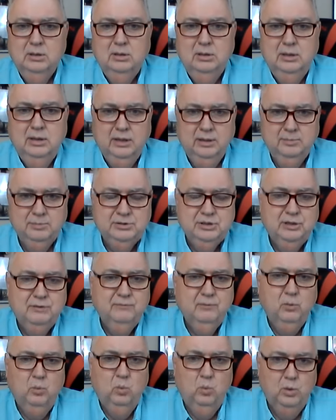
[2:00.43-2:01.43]
let them stay
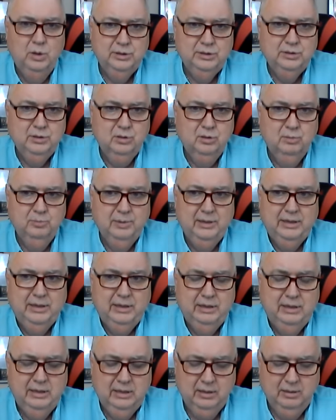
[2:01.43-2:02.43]
for one term
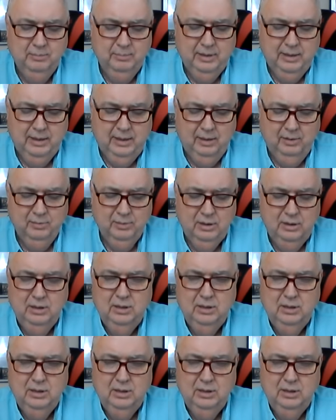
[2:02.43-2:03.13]
and get them out.